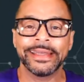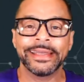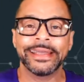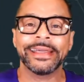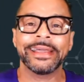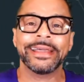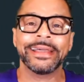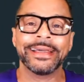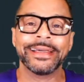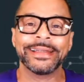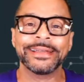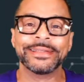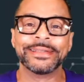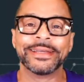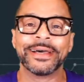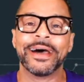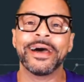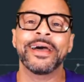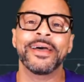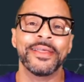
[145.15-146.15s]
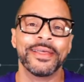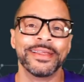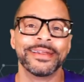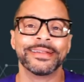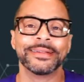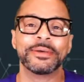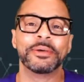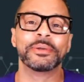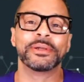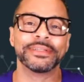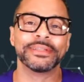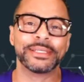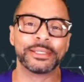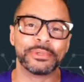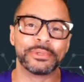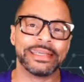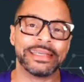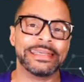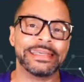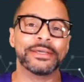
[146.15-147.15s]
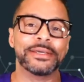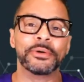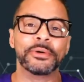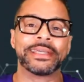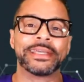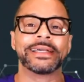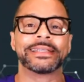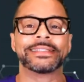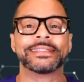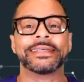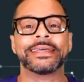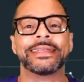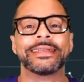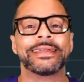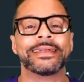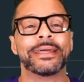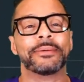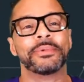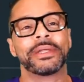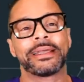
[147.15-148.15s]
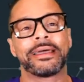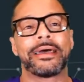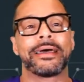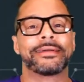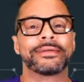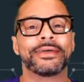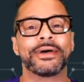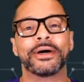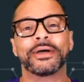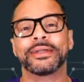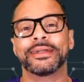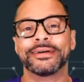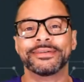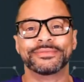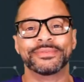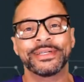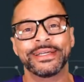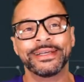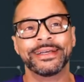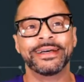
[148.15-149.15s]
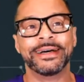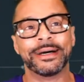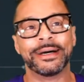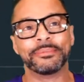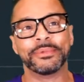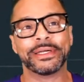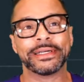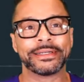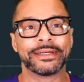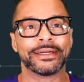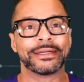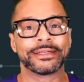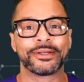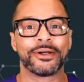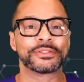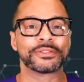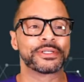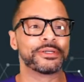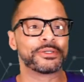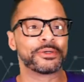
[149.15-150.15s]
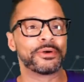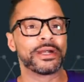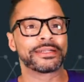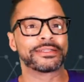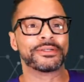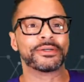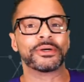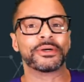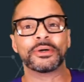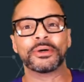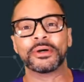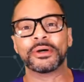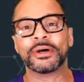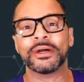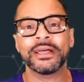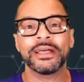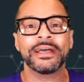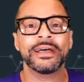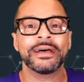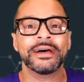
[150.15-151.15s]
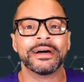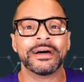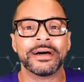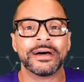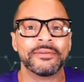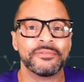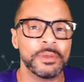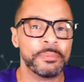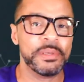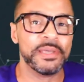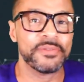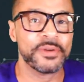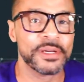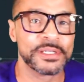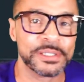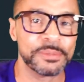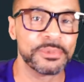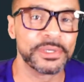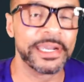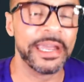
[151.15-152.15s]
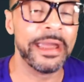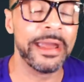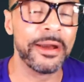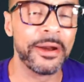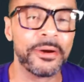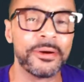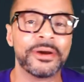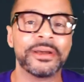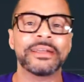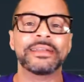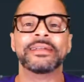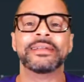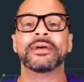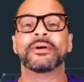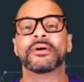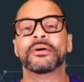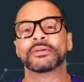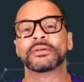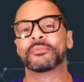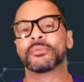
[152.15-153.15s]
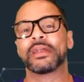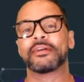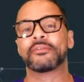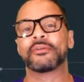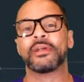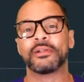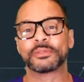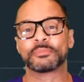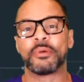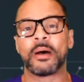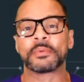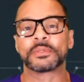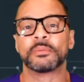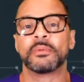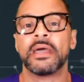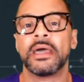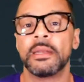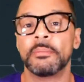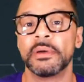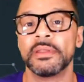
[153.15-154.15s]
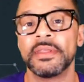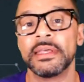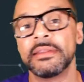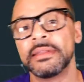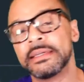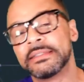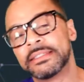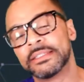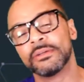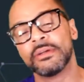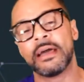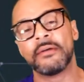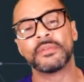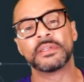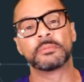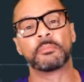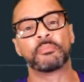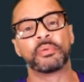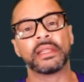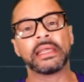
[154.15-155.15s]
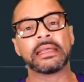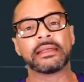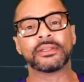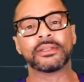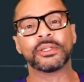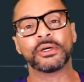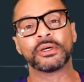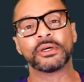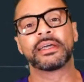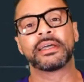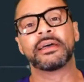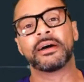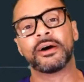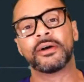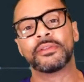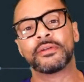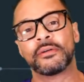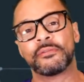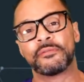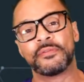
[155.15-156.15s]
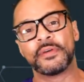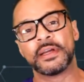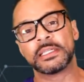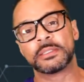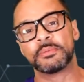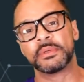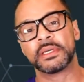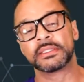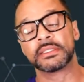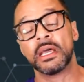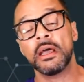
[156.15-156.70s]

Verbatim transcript: and uh, and a little a little bit of ego kicks in, and I'm like, ah, no, you know, I'm, I'm like a call center director or uh, V P of customer care and or whatever else pops in my head. But then they still have this blank look on their face because